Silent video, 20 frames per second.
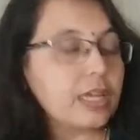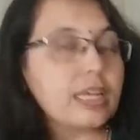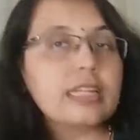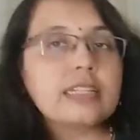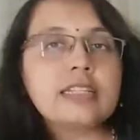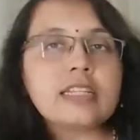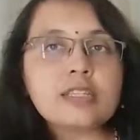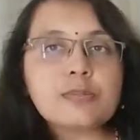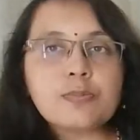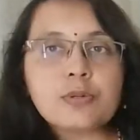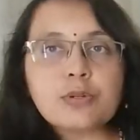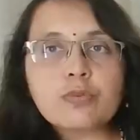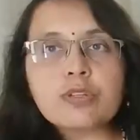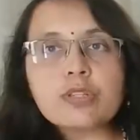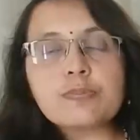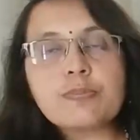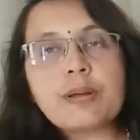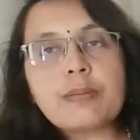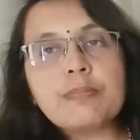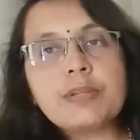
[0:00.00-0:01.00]
This book
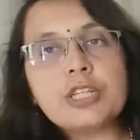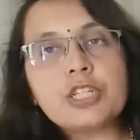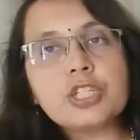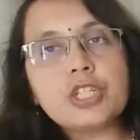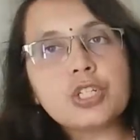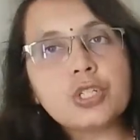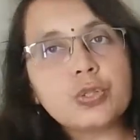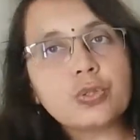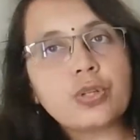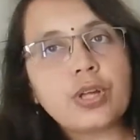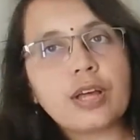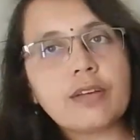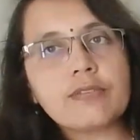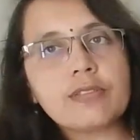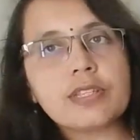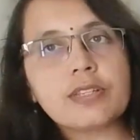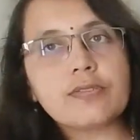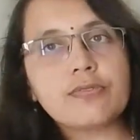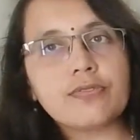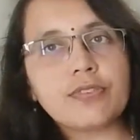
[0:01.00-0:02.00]
was published in
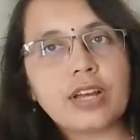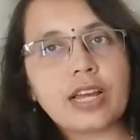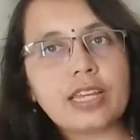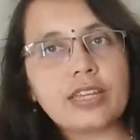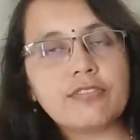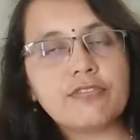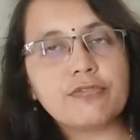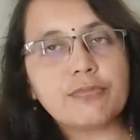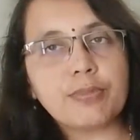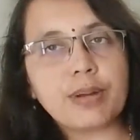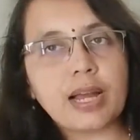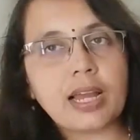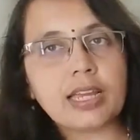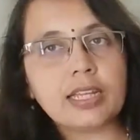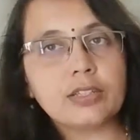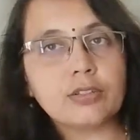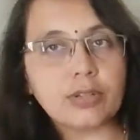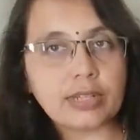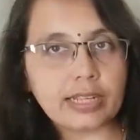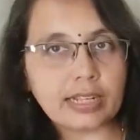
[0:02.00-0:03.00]
2005 by
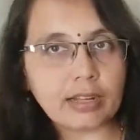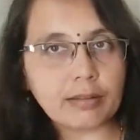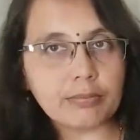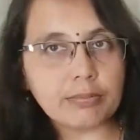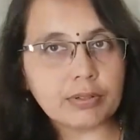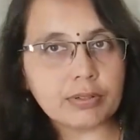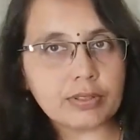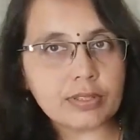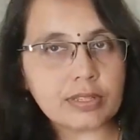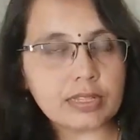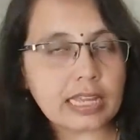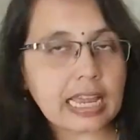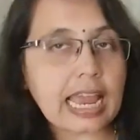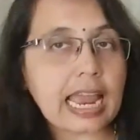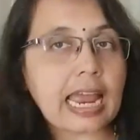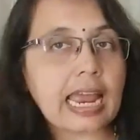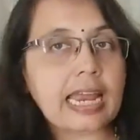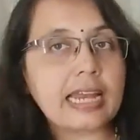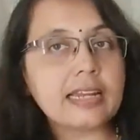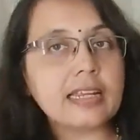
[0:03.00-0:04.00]
Tulika Books
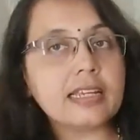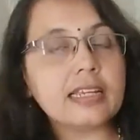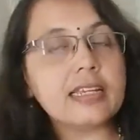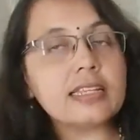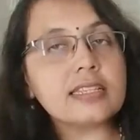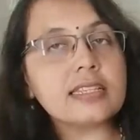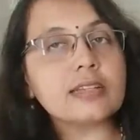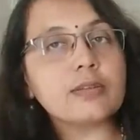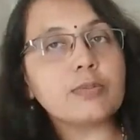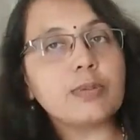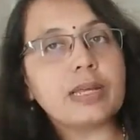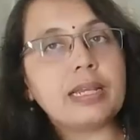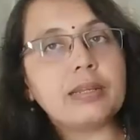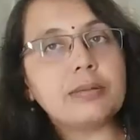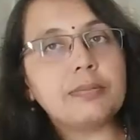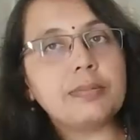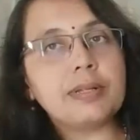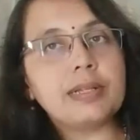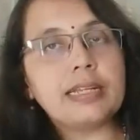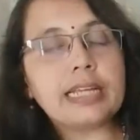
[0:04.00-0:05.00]
and is
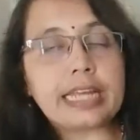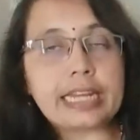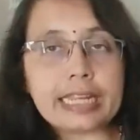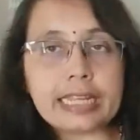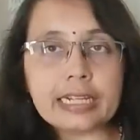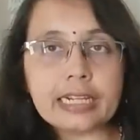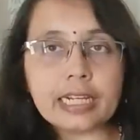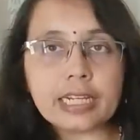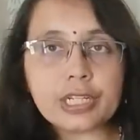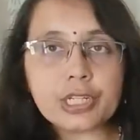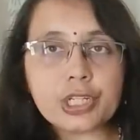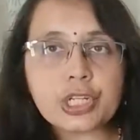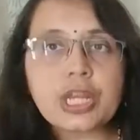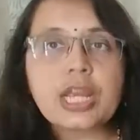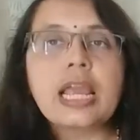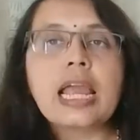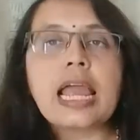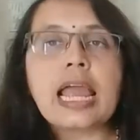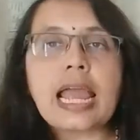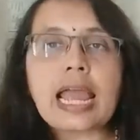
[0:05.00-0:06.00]
available in English
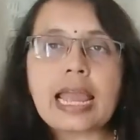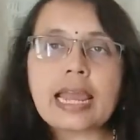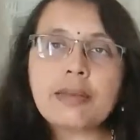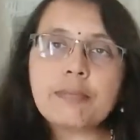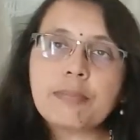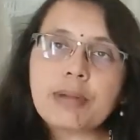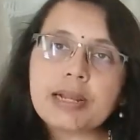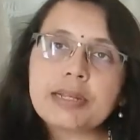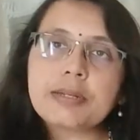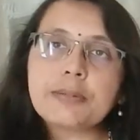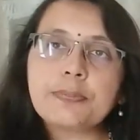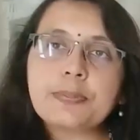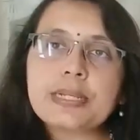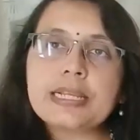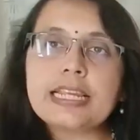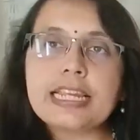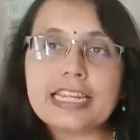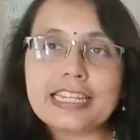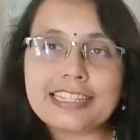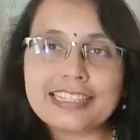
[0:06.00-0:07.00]
and multiple
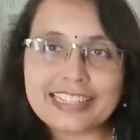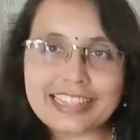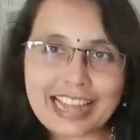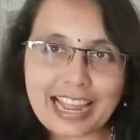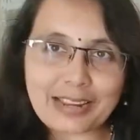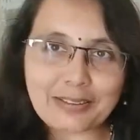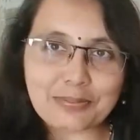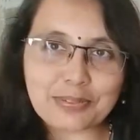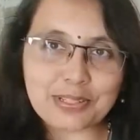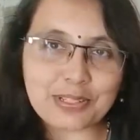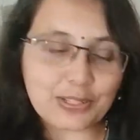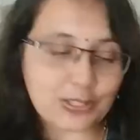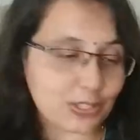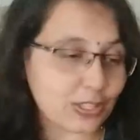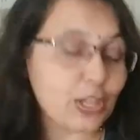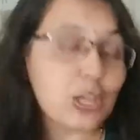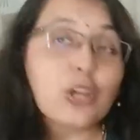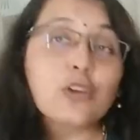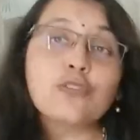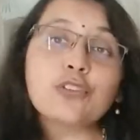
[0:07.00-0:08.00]
Indian languages.
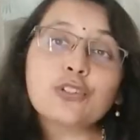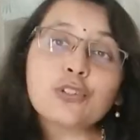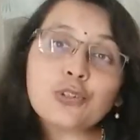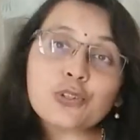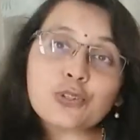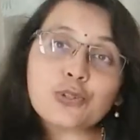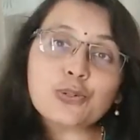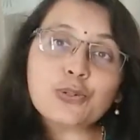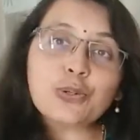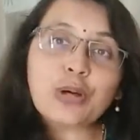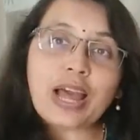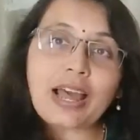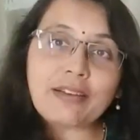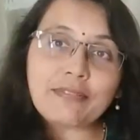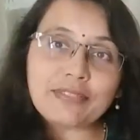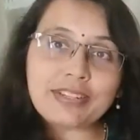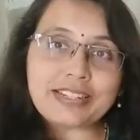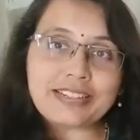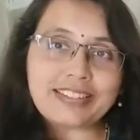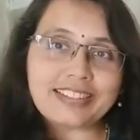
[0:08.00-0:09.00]
For those who
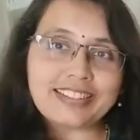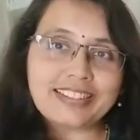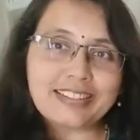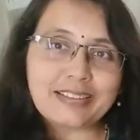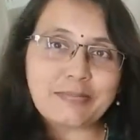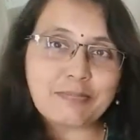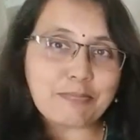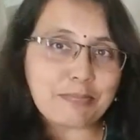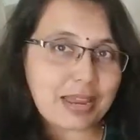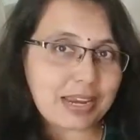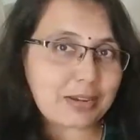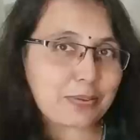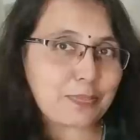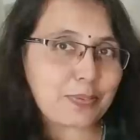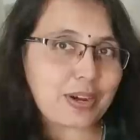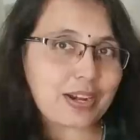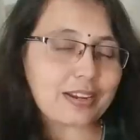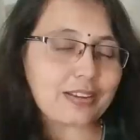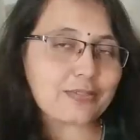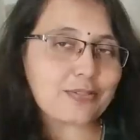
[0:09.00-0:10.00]
haven't met
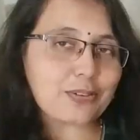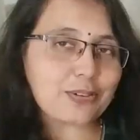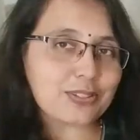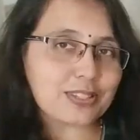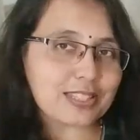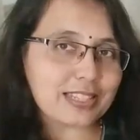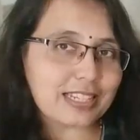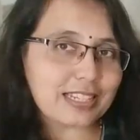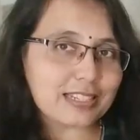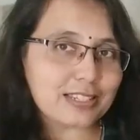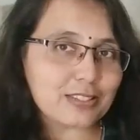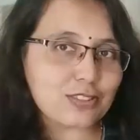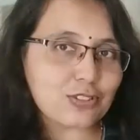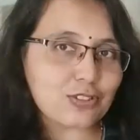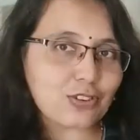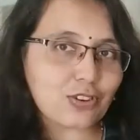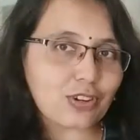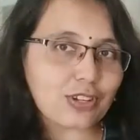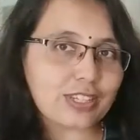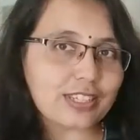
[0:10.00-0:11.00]
Pranav or seen his
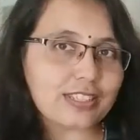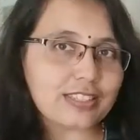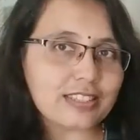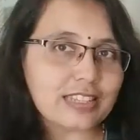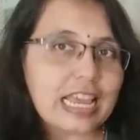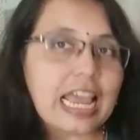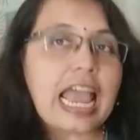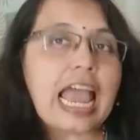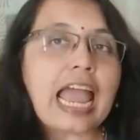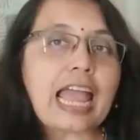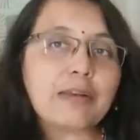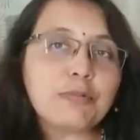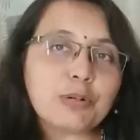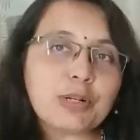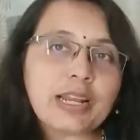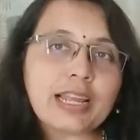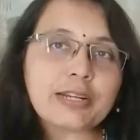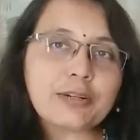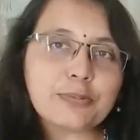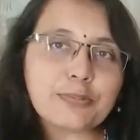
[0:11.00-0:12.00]
drawings and would
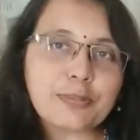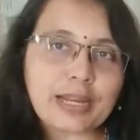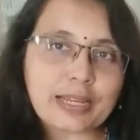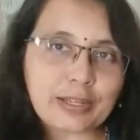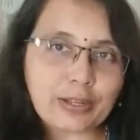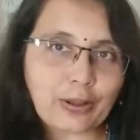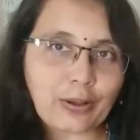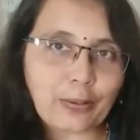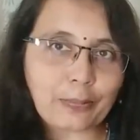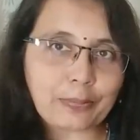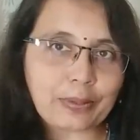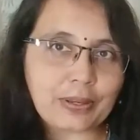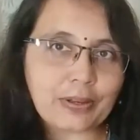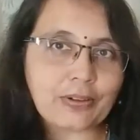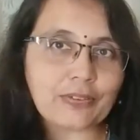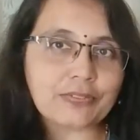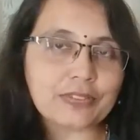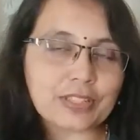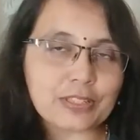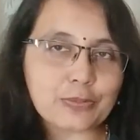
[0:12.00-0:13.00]
like to buy a copy
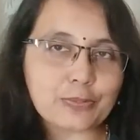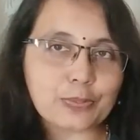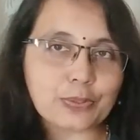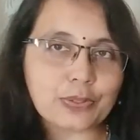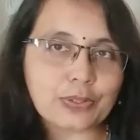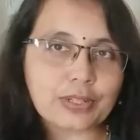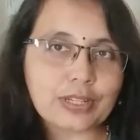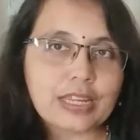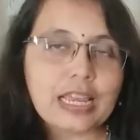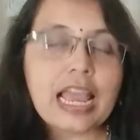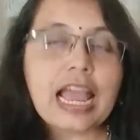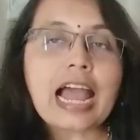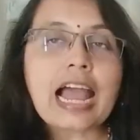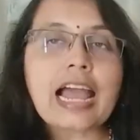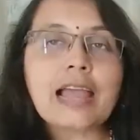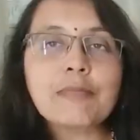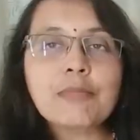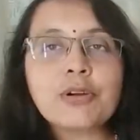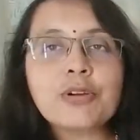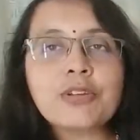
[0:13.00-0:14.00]
of this book,
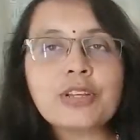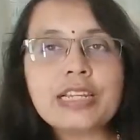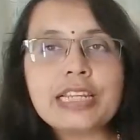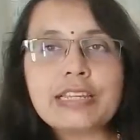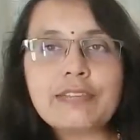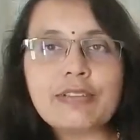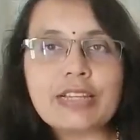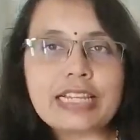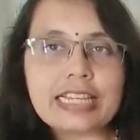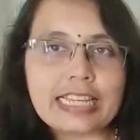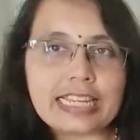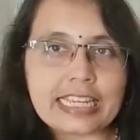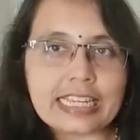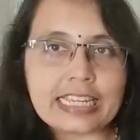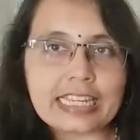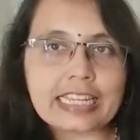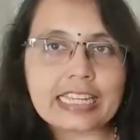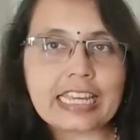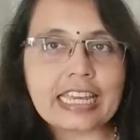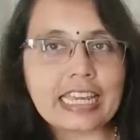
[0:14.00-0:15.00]
I'm going to leave a
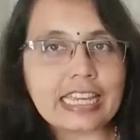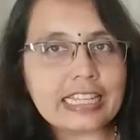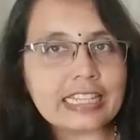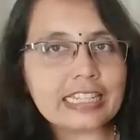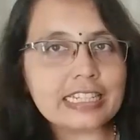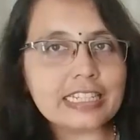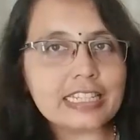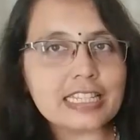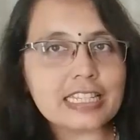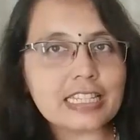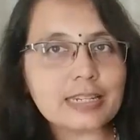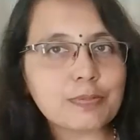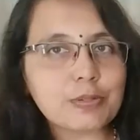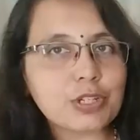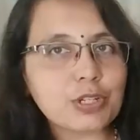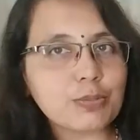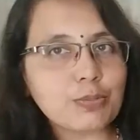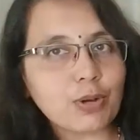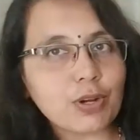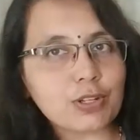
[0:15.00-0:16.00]
link in the
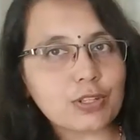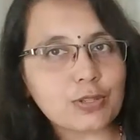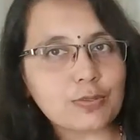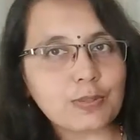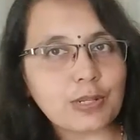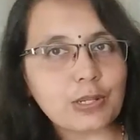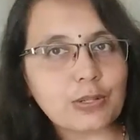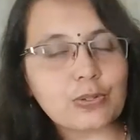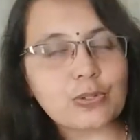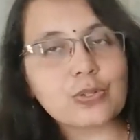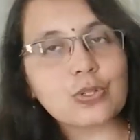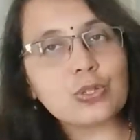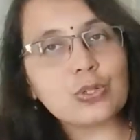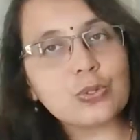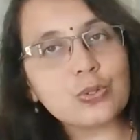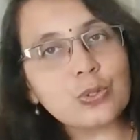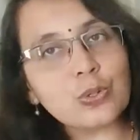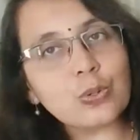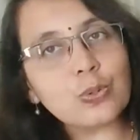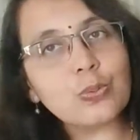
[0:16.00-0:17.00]
description box below so
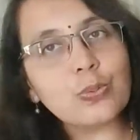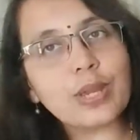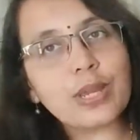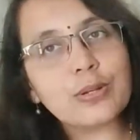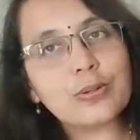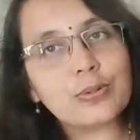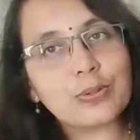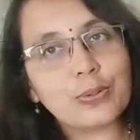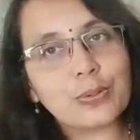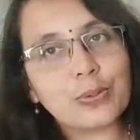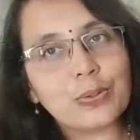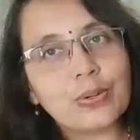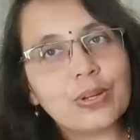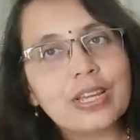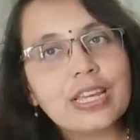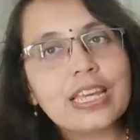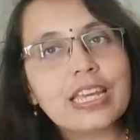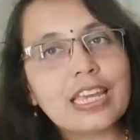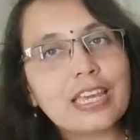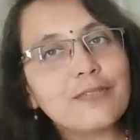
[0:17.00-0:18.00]
you know where to go
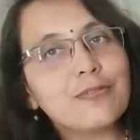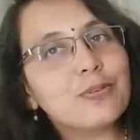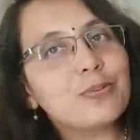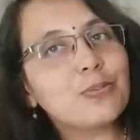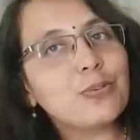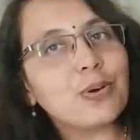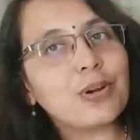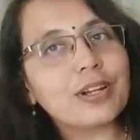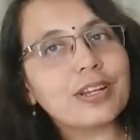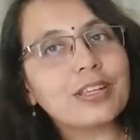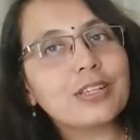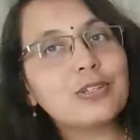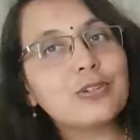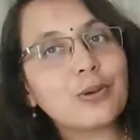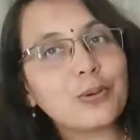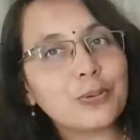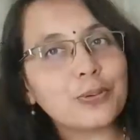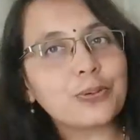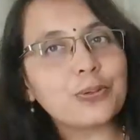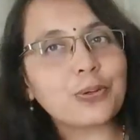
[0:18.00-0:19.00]
if you want
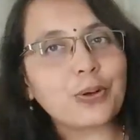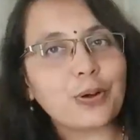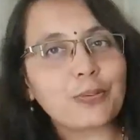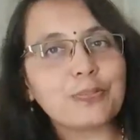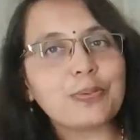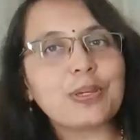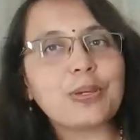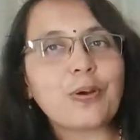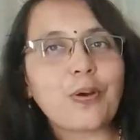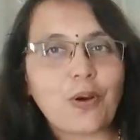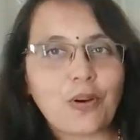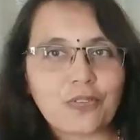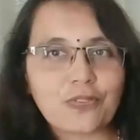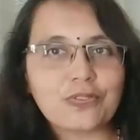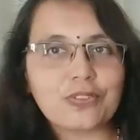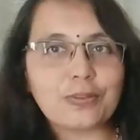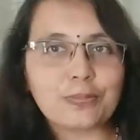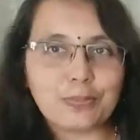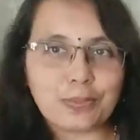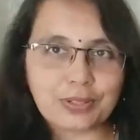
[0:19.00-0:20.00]
your own copy of
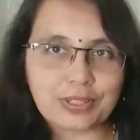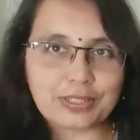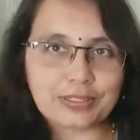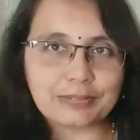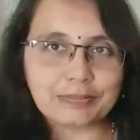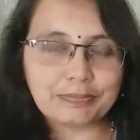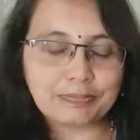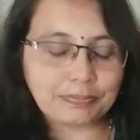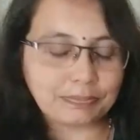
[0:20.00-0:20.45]
the book.